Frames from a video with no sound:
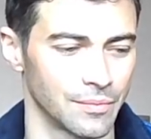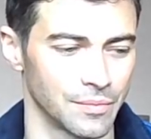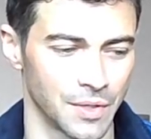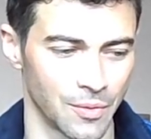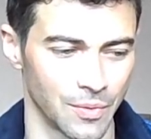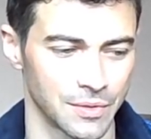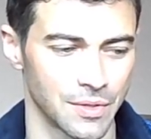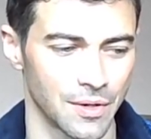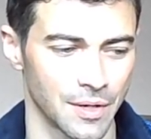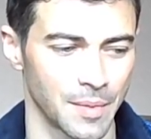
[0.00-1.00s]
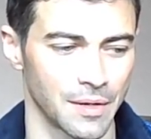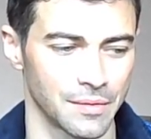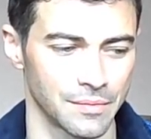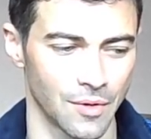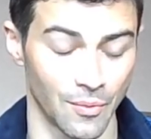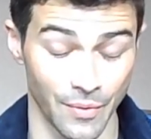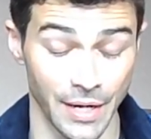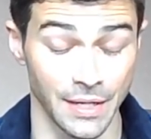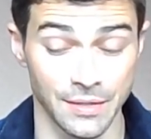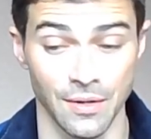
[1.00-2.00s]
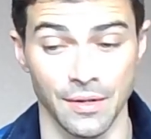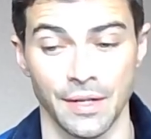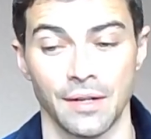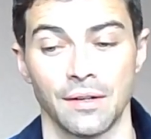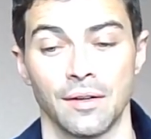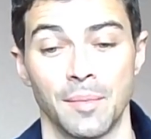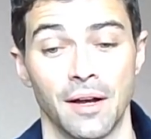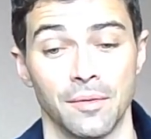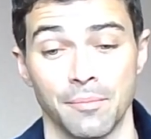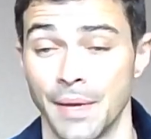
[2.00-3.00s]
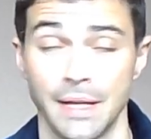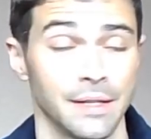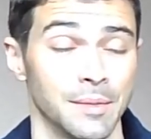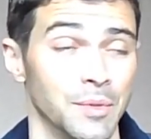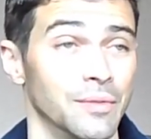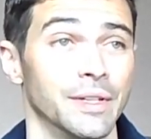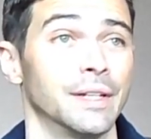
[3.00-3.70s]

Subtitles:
you know, we're already talking about making the movie,